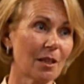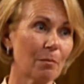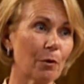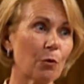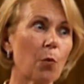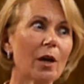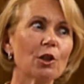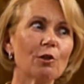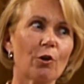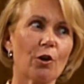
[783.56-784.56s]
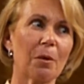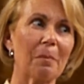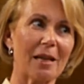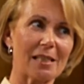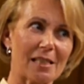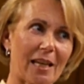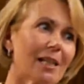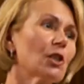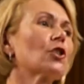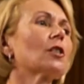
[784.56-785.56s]
But when you've got a
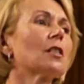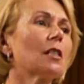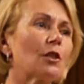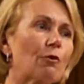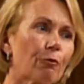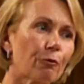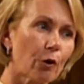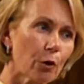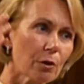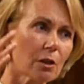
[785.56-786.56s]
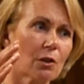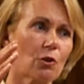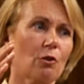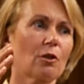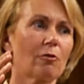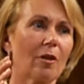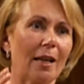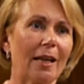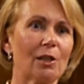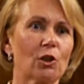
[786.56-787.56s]
meditation that is focused on a
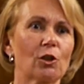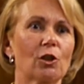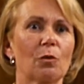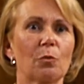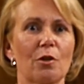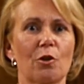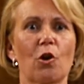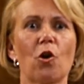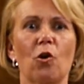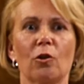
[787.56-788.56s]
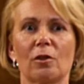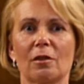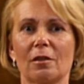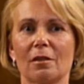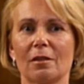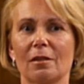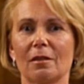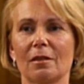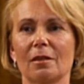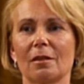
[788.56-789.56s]
relationship with God,
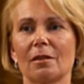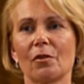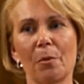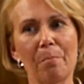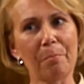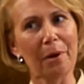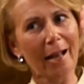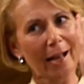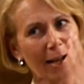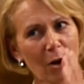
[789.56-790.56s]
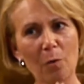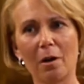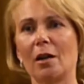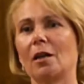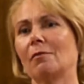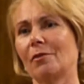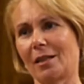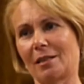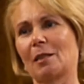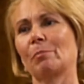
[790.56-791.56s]
the power of that
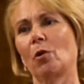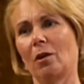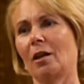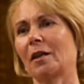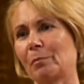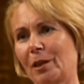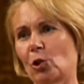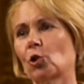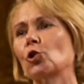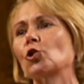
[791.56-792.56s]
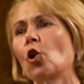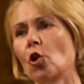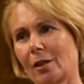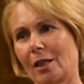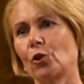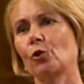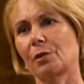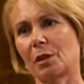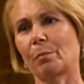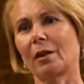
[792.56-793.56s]
spotlight being shone in your
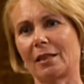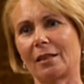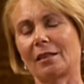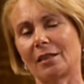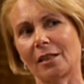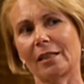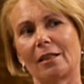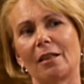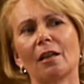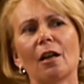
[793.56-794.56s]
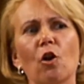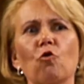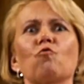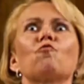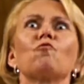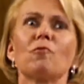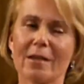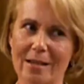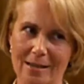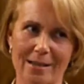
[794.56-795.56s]
psyche
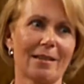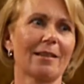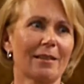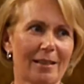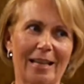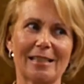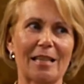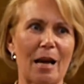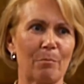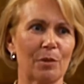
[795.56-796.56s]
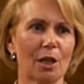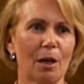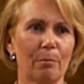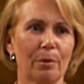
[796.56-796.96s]
really gets amped up.